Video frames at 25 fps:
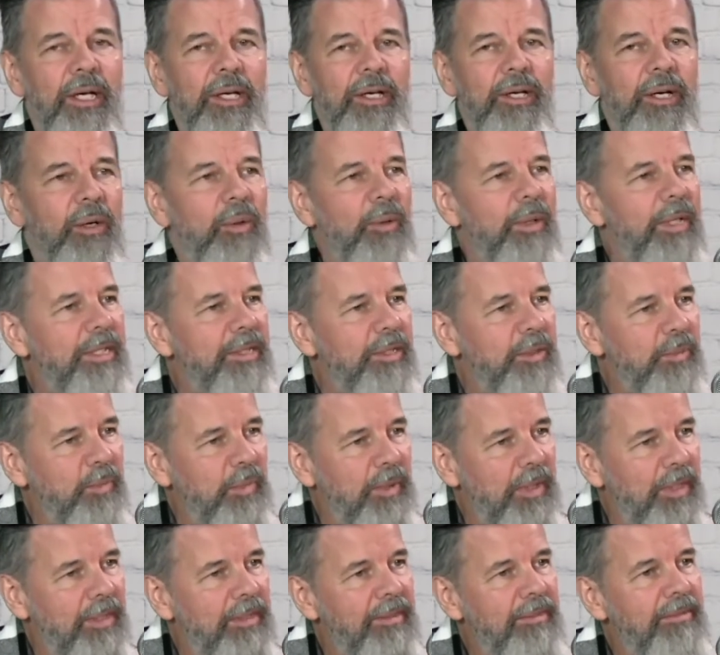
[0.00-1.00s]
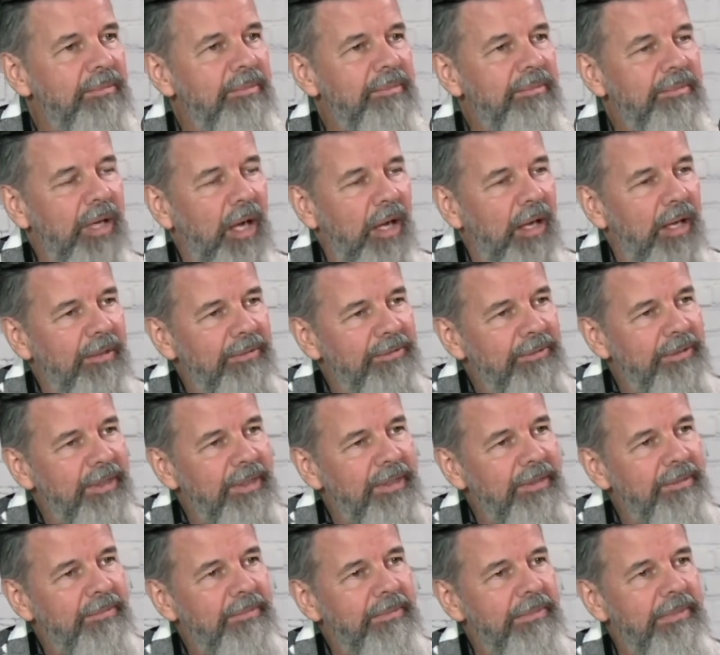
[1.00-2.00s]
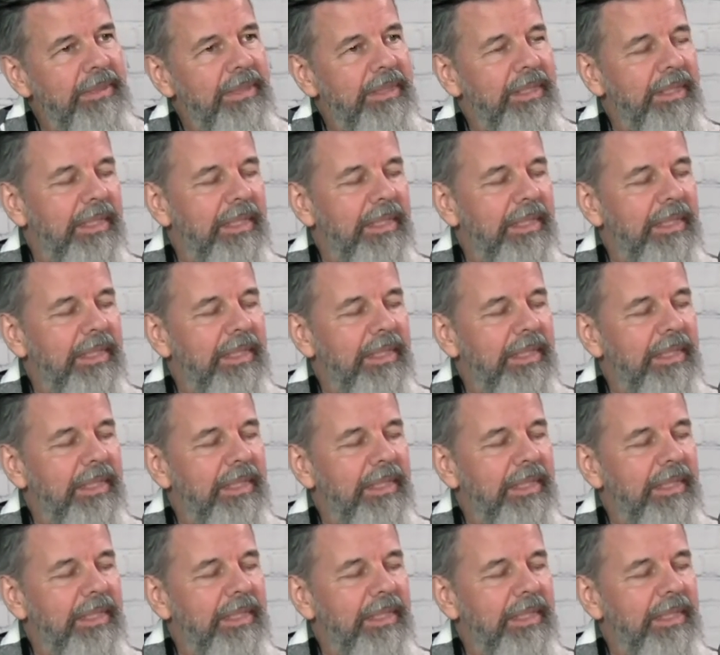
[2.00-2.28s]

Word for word: Not always, but often.